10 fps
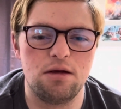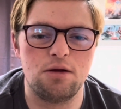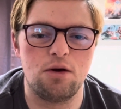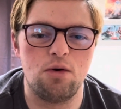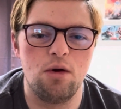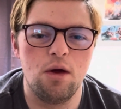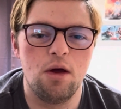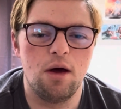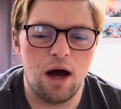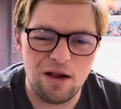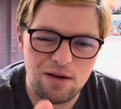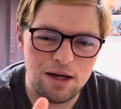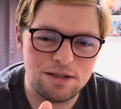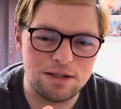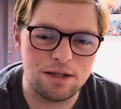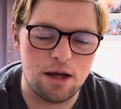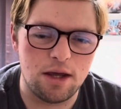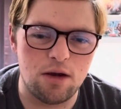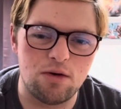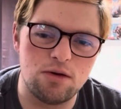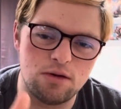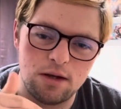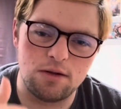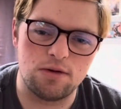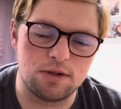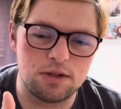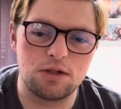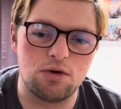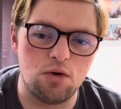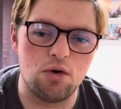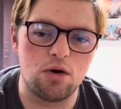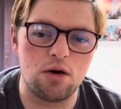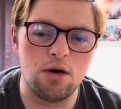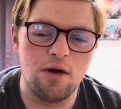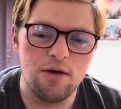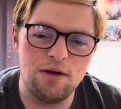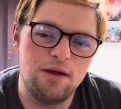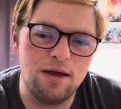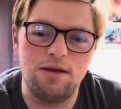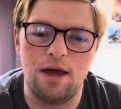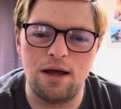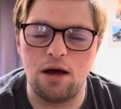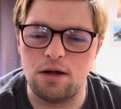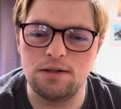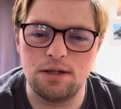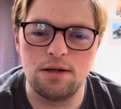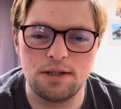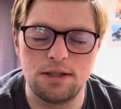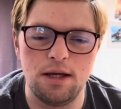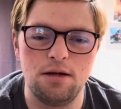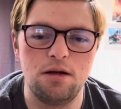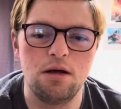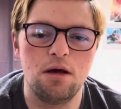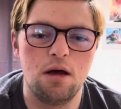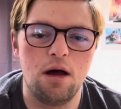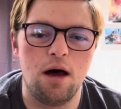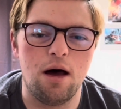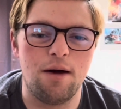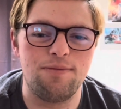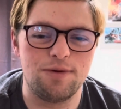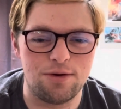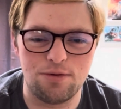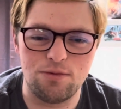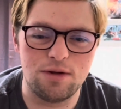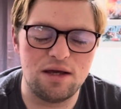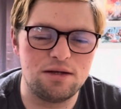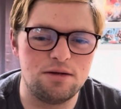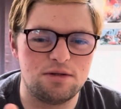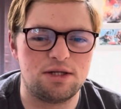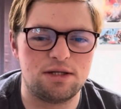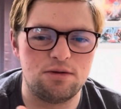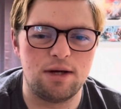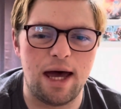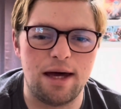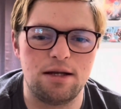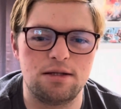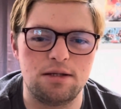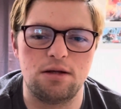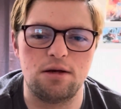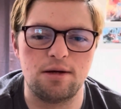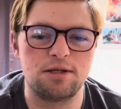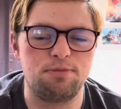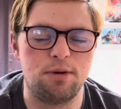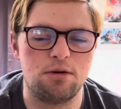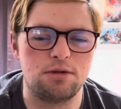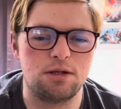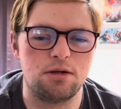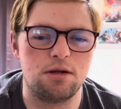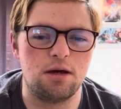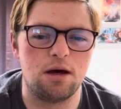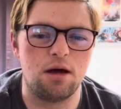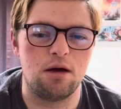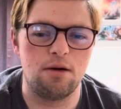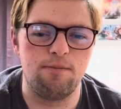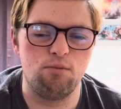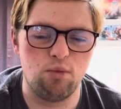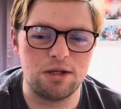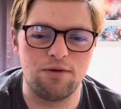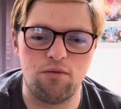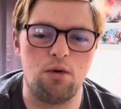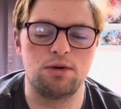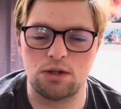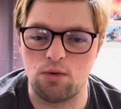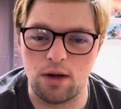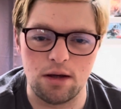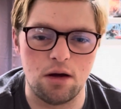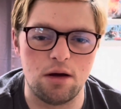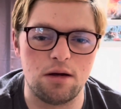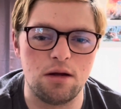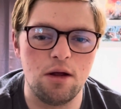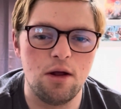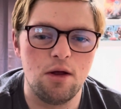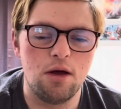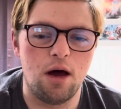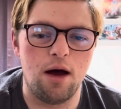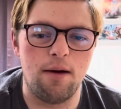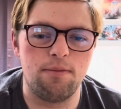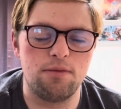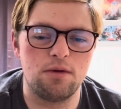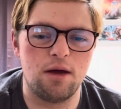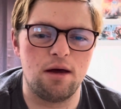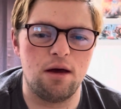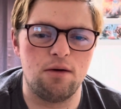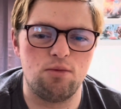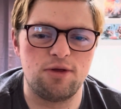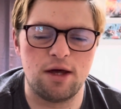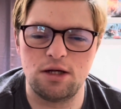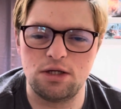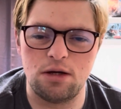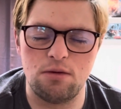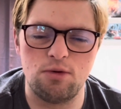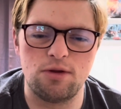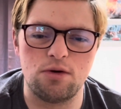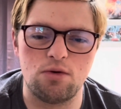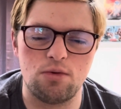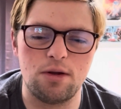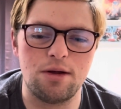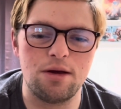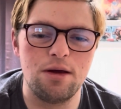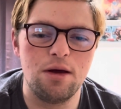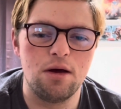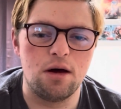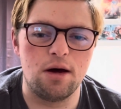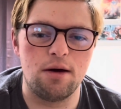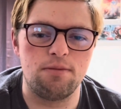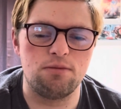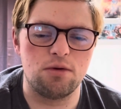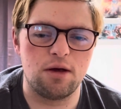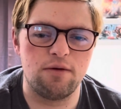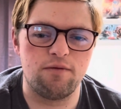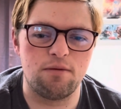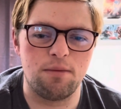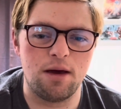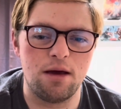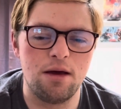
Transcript: You know, I liked hearing like the score in that hunt scene. Um, you know, it really you just added to the experience, to the uh, weight of what was going on. Um, uh, with that gent with the gorilla um, looking for May.